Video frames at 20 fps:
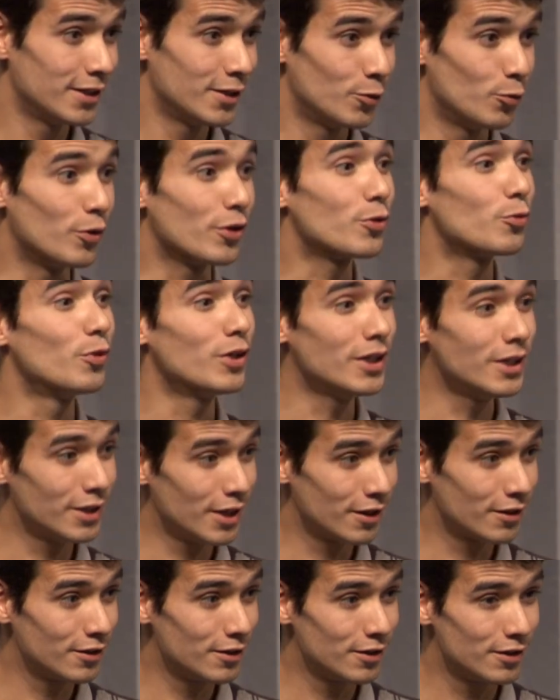with one
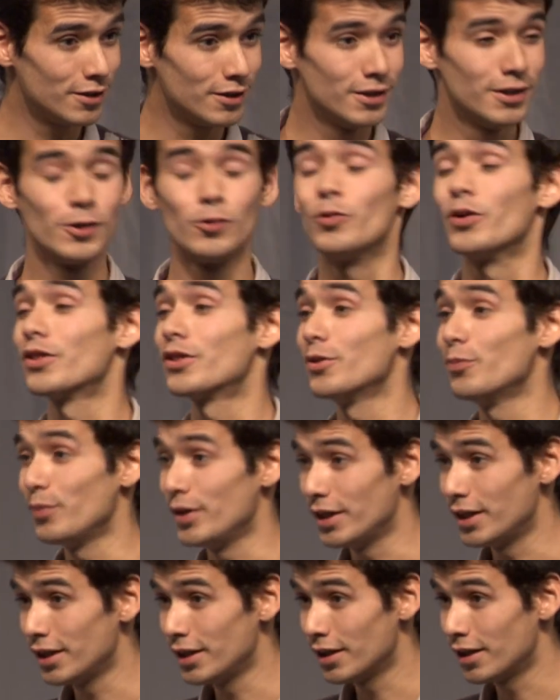another, with the
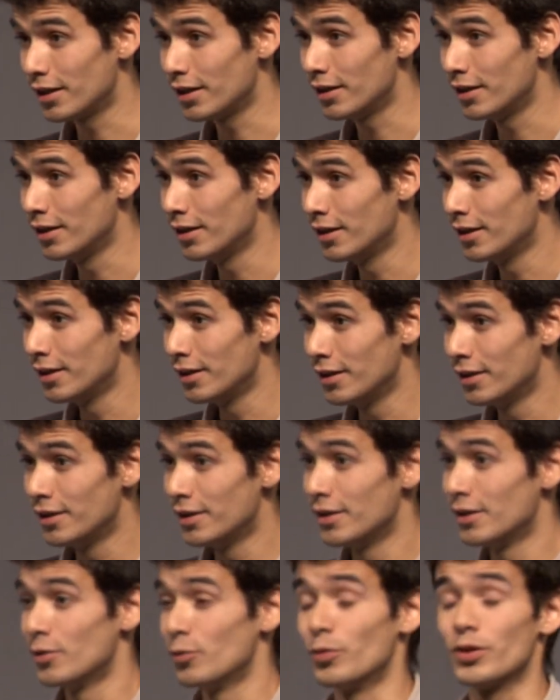media,
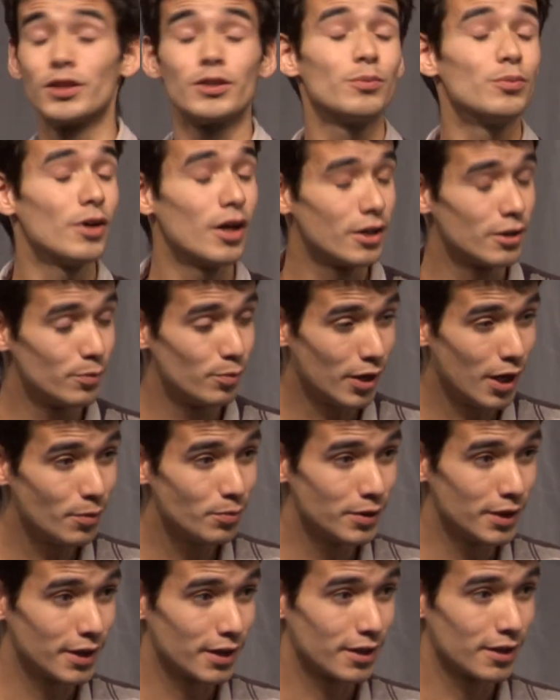with the broader
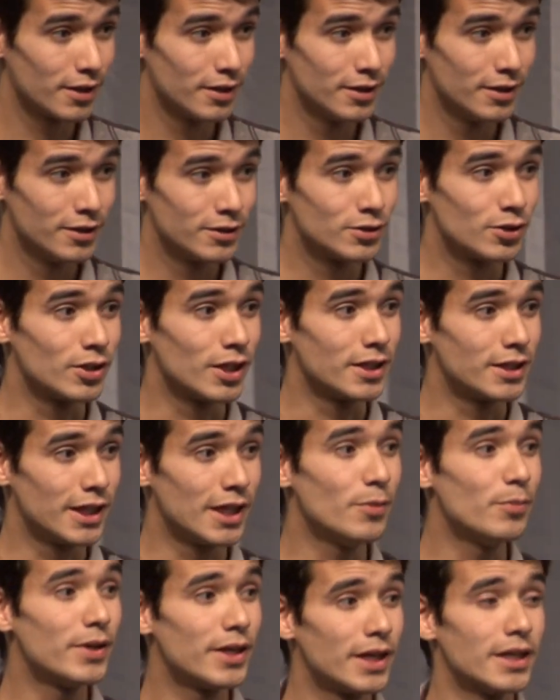public, so that they
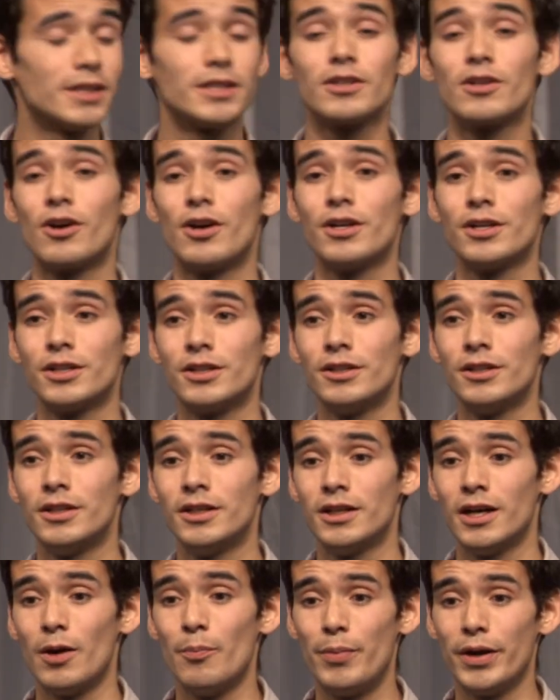begin to garner
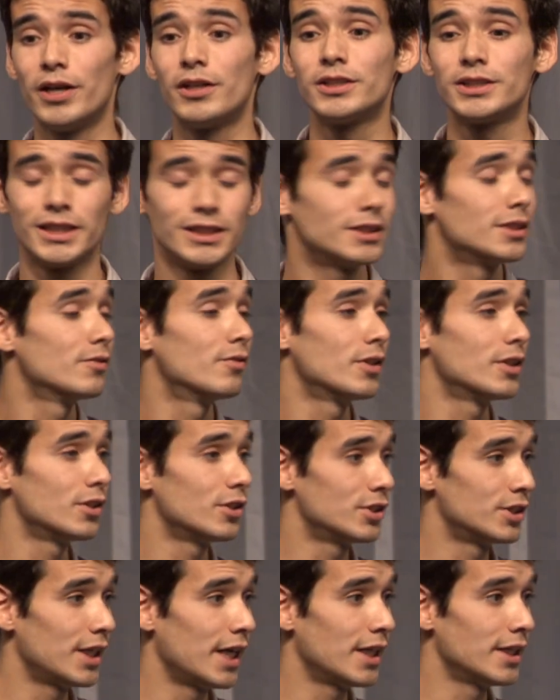a better sense of
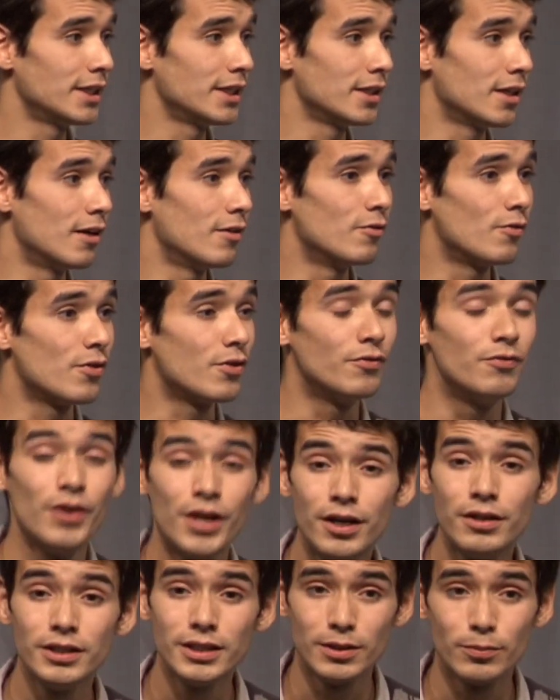understanding of the
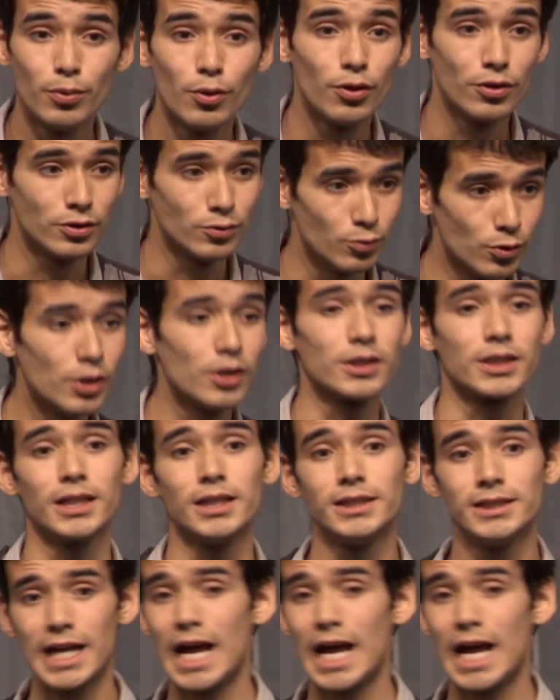very important work that is